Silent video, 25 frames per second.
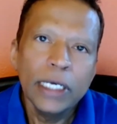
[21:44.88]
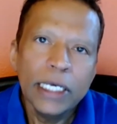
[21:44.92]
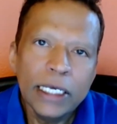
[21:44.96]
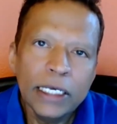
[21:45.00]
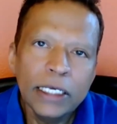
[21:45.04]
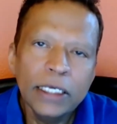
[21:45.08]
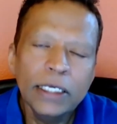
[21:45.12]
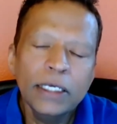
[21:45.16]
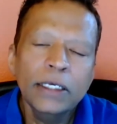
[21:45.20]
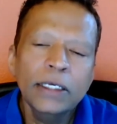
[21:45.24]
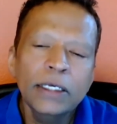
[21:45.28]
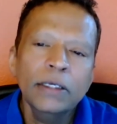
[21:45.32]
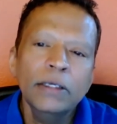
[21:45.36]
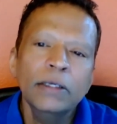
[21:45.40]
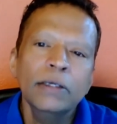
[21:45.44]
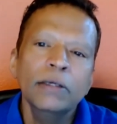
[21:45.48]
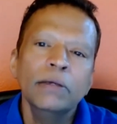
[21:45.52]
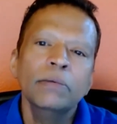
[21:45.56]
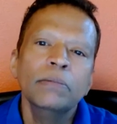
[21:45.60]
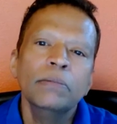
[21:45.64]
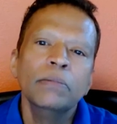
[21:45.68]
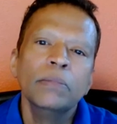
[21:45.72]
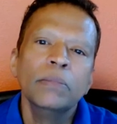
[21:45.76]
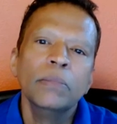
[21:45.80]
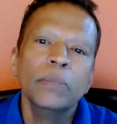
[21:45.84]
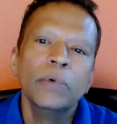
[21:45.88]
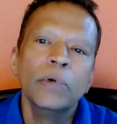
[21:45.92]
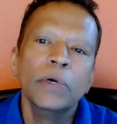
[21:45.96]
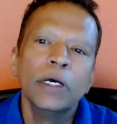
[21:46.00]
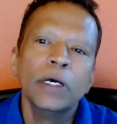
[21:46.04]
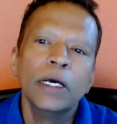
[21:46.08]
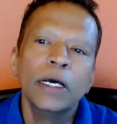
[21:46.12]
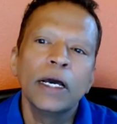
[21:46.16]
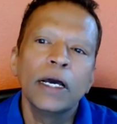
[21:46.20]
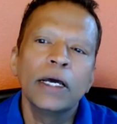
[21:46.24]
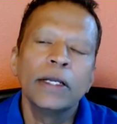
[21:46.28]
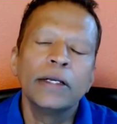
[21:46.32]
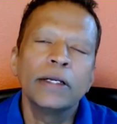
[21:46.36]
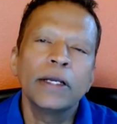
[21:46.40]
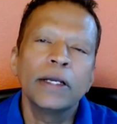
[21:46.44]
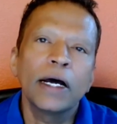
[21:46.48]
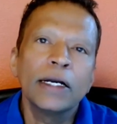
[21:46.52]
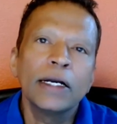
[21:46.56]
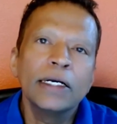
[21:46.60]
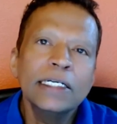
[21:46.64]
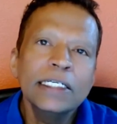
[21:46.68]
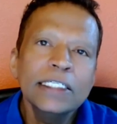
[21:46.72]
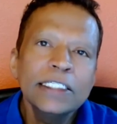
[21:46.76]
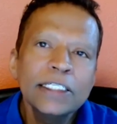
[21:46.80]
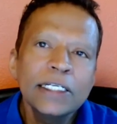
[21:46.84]
A, an
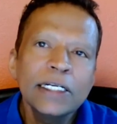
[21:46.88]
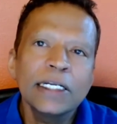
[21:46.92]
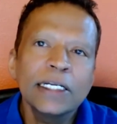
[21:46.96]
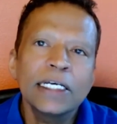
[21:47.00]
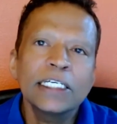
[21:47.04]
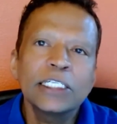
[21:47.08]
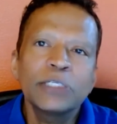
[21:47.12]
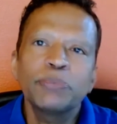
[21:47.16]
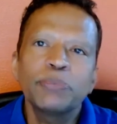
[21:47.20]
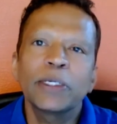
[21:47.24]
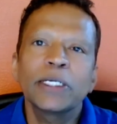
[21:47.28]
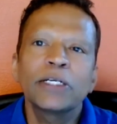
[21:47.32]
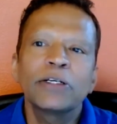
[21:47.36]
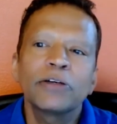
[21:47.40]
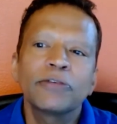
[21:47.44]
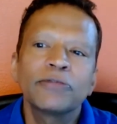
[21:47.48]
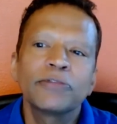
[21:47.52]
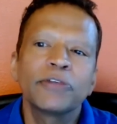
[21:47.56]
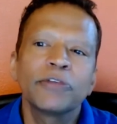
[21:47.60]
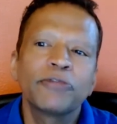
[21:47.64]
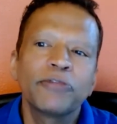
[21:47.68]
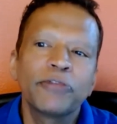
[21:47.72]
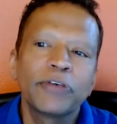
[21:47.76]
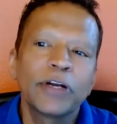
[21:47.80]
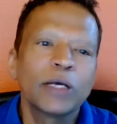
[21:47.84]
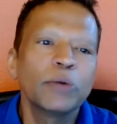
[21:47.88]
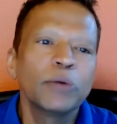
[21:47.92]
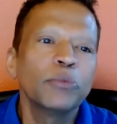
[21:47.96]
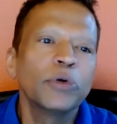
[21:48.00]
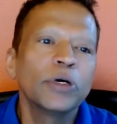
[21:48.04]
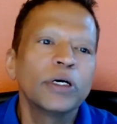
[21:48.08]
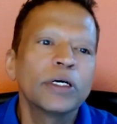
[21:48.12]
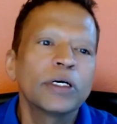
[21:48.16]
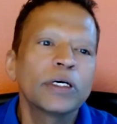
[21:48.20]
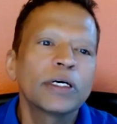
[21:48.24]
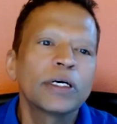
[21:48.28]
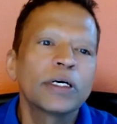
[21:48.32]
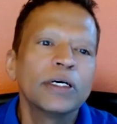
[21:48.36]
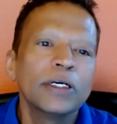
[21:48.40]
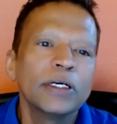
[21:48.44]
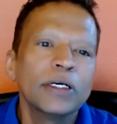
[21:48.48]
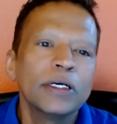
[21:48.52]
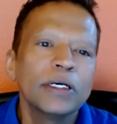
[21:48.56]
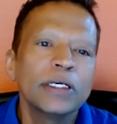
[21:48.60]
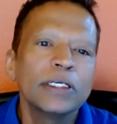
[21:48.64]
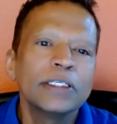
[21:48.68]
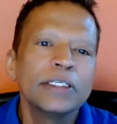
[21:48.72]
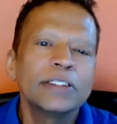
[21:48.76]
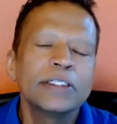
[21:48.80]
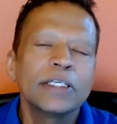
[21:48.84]
additional aspect of the framework
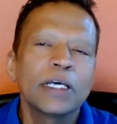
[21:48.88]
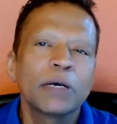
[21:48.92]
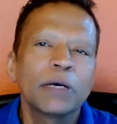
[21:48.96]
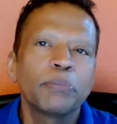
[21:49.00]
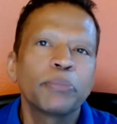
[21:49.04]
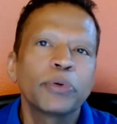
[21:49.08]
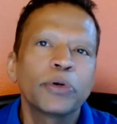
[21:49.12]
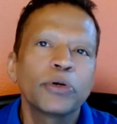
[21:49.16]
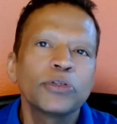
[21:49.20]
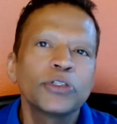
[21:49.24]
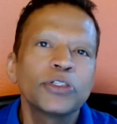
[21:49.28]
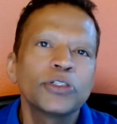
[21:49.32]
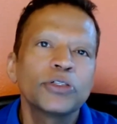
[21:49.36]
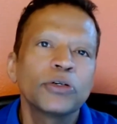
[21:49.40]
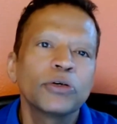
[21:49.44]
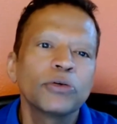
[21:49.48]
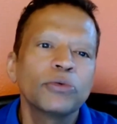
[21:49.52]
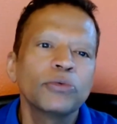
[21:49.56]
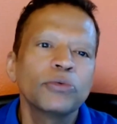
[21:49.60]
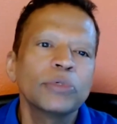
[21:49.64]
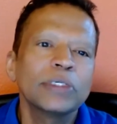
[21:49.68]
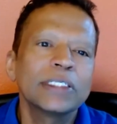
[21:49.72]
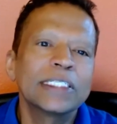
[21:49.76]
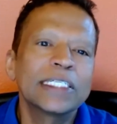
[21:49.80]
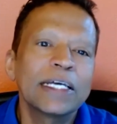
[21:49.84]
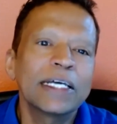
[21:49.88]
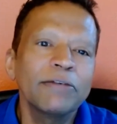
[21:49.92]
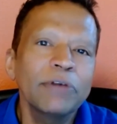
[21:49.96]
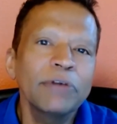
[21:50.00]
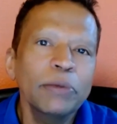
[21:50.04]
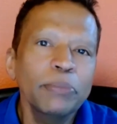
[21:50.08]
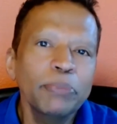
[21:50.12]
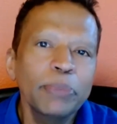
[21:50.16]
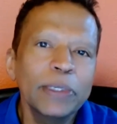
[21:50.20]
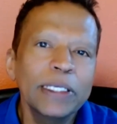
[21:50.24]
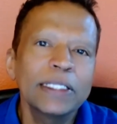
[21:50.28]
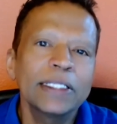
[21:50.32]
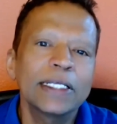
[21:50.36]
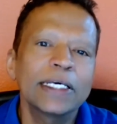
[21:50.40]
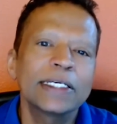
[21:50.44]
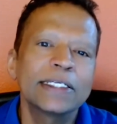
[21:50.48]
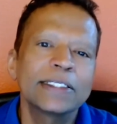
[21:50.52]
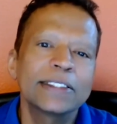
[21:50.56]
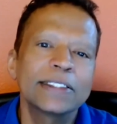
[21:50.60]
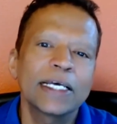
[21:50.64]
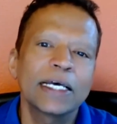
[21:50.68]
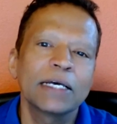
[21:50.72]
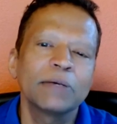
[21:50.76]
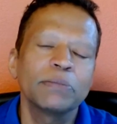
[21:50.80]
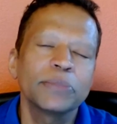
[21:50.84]
is the approach to developing the
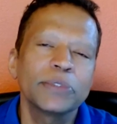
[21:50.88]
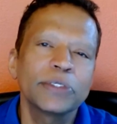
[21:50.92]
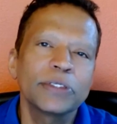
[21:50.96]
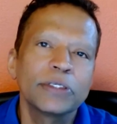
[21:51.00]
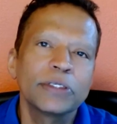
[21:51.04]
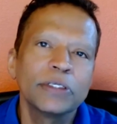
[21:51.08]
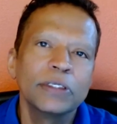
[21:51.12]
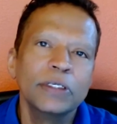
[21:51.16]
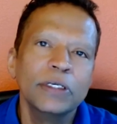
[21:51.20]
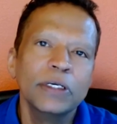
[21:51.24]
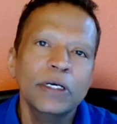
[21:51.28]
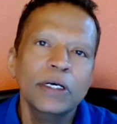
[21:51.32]
exams.